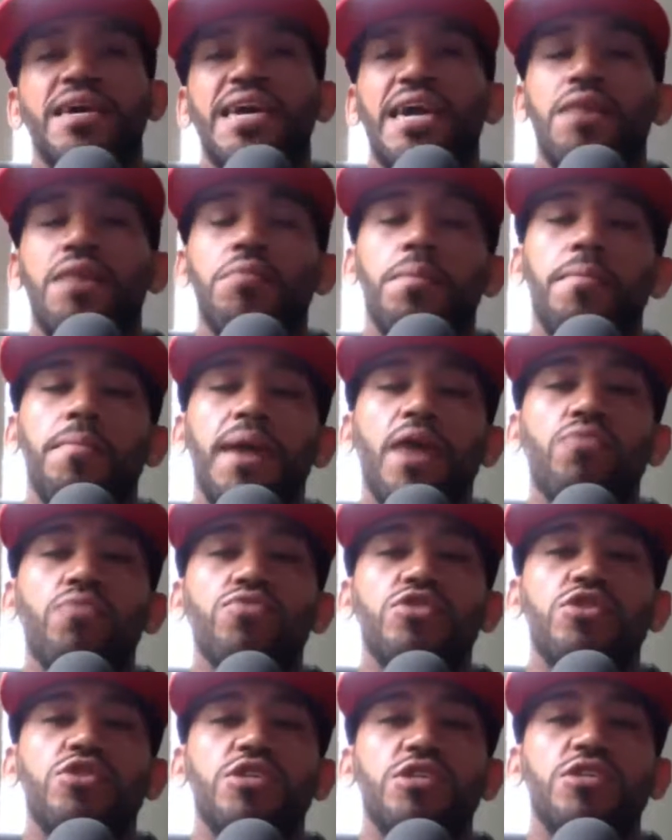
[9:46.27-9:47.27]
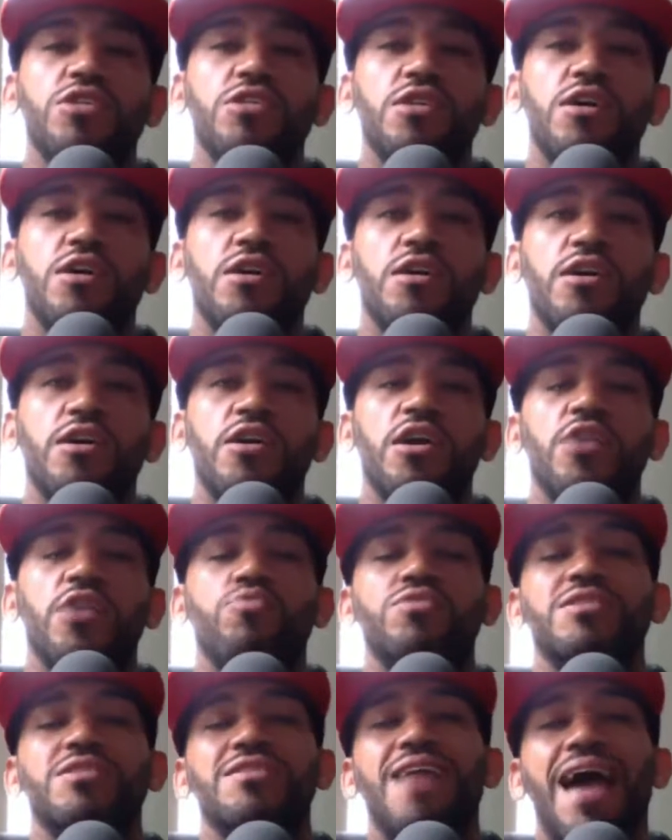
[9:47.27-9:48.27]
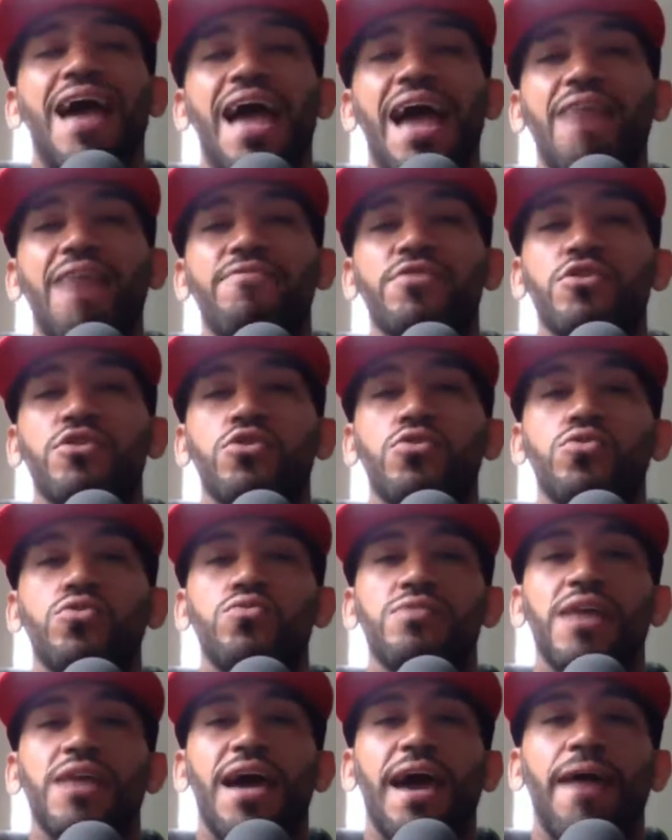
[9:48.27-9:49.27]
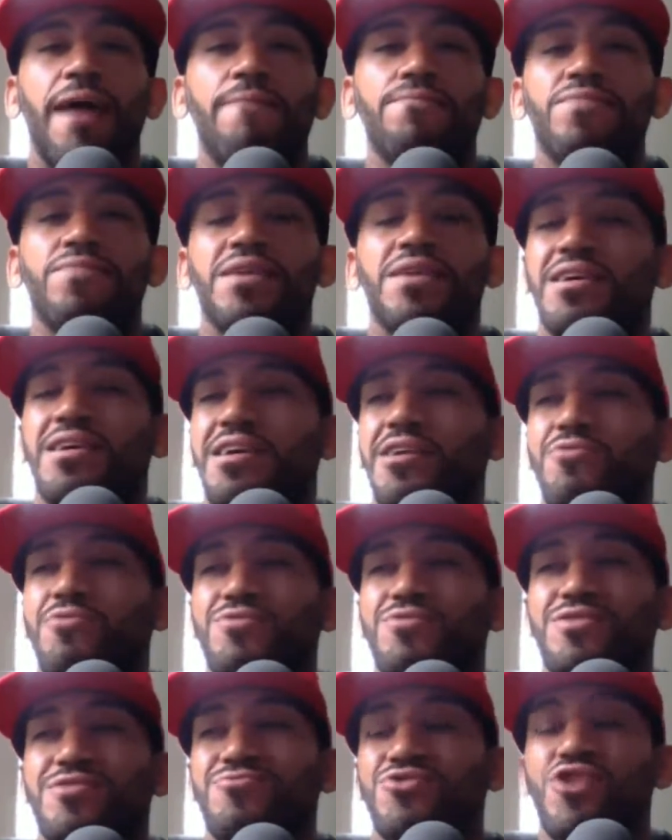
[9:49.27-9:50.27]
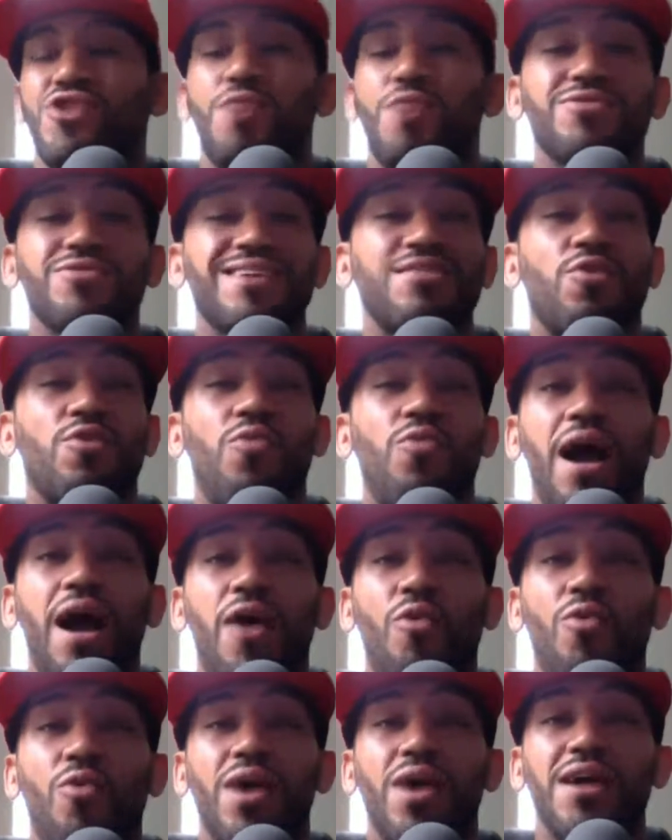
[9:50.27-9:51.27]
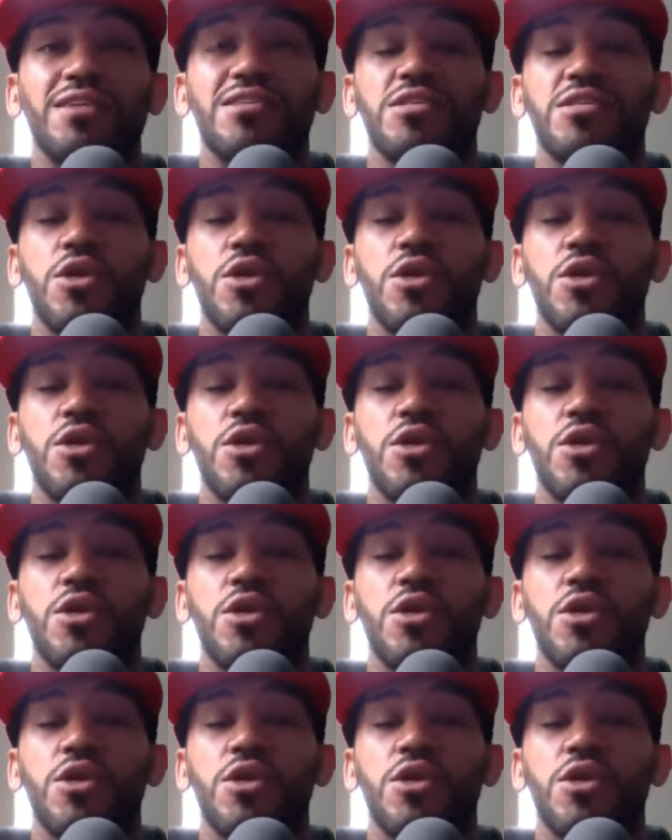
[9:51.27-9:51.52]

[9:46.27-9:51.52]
MMA was just it was an avenue that it was almost like the Wild West.